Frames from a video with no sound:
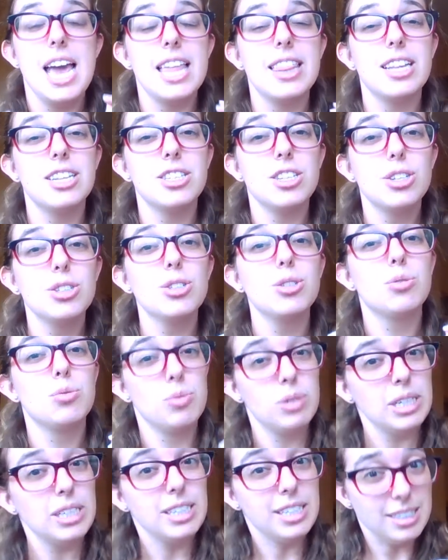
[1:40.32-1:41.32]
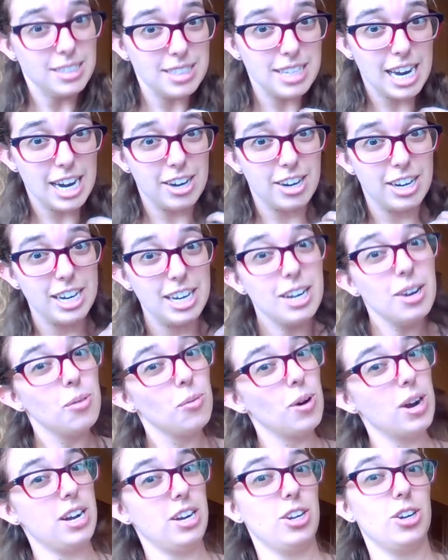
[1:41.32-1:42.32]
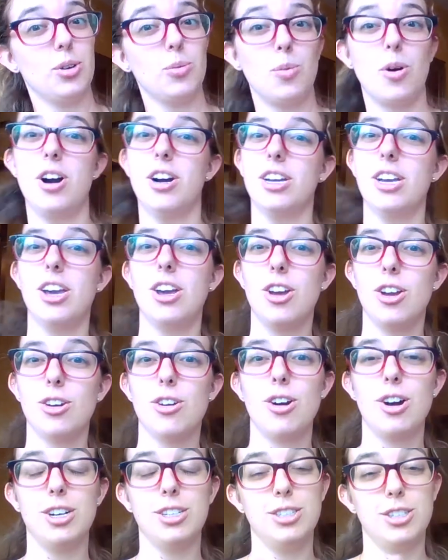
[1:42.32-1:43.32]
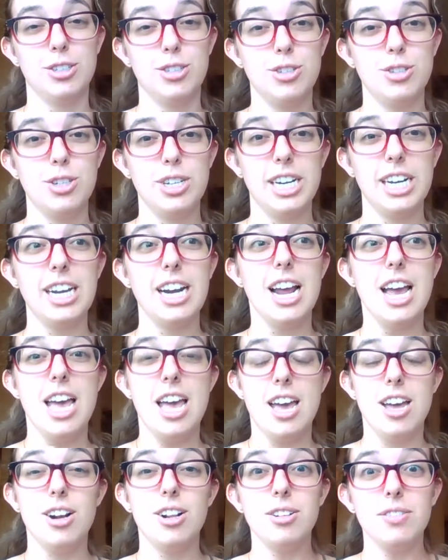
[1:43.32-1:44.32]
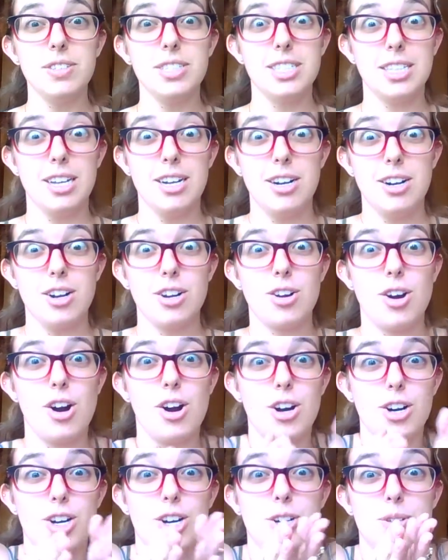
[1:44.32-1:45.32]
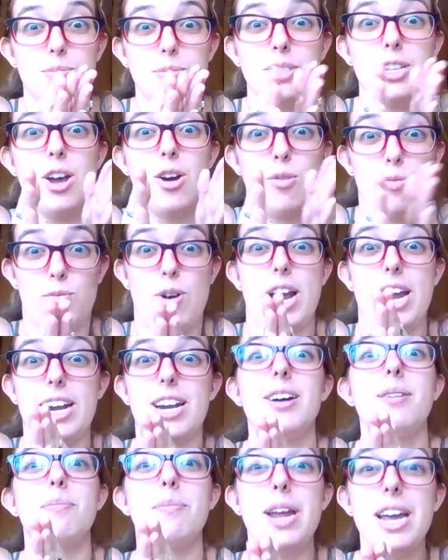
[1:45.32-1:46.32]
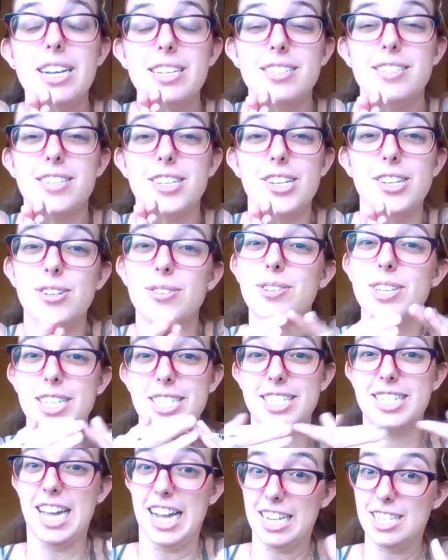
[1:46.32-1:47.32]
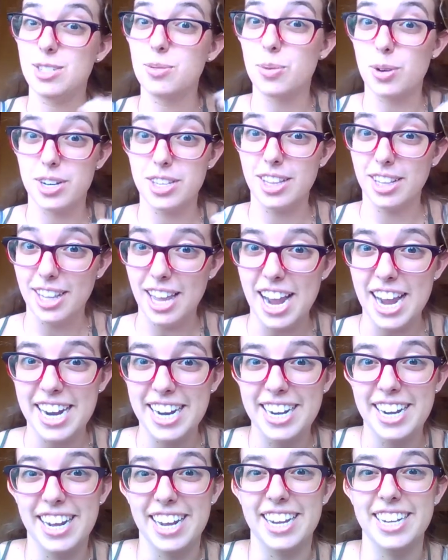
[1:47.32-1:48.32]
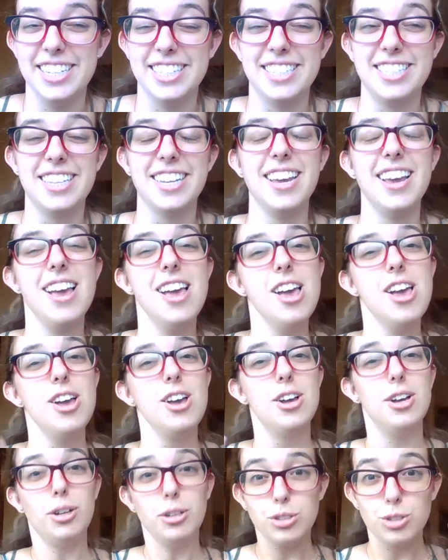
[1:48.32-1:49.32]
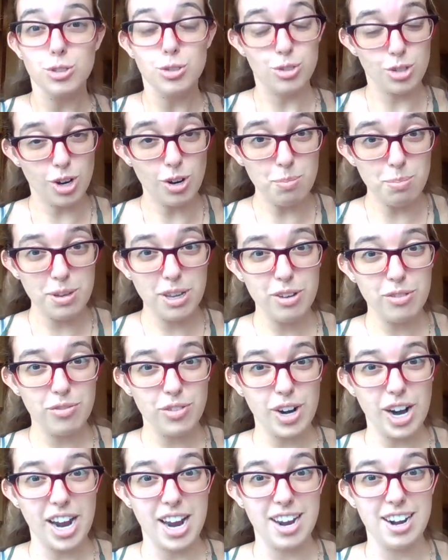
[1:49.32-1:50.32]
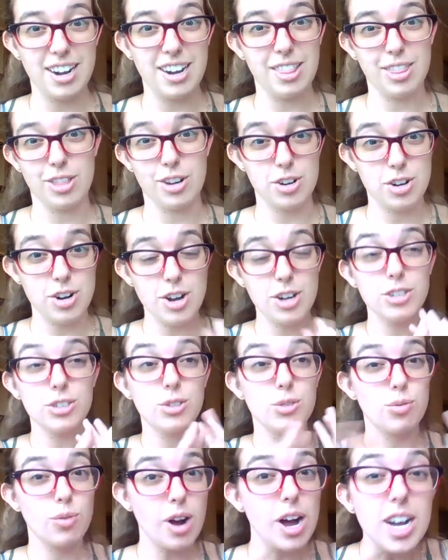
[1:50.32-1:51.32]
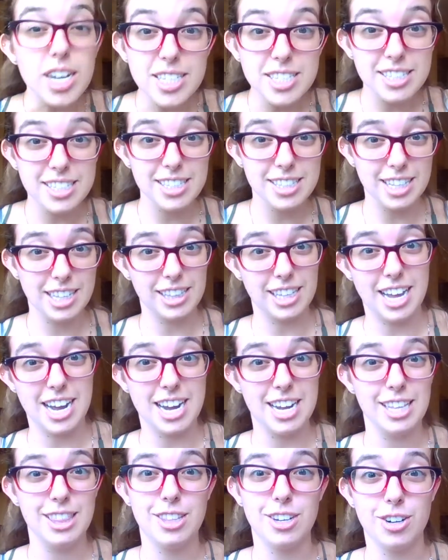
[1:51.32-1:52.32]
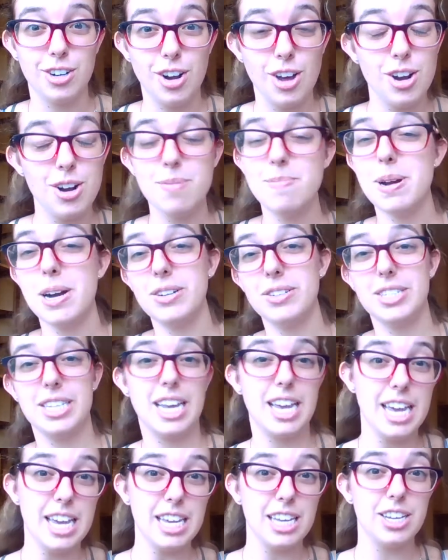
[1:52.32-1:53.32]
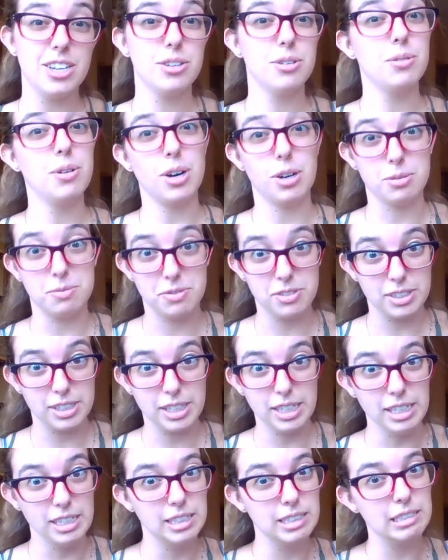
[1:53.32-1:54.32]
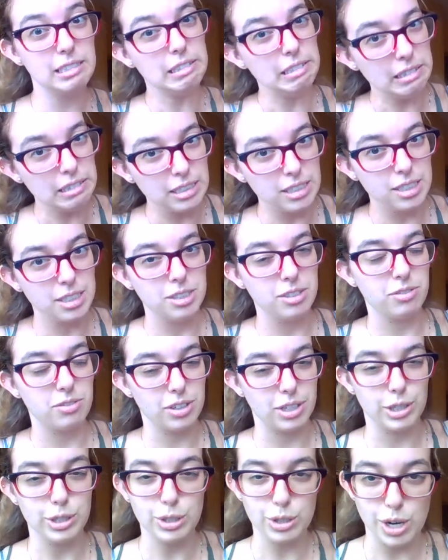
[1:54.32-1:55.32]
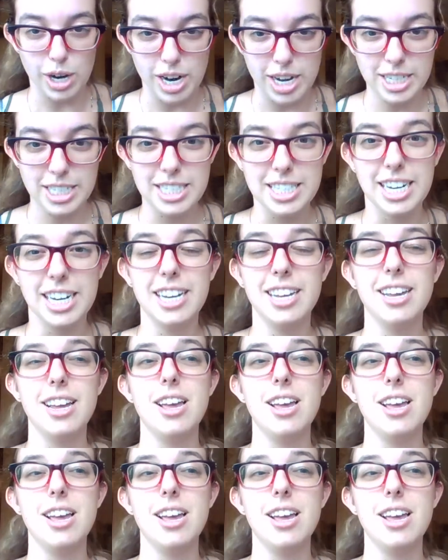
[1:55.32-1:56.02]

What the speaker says: And that's also really scary when you're walking across the street and all of a sudden a car comes right up next to you because that's where the line is. So don't be afraid. They're not crossing the line. They're not about to hit you, hopefully. Fingers crossed.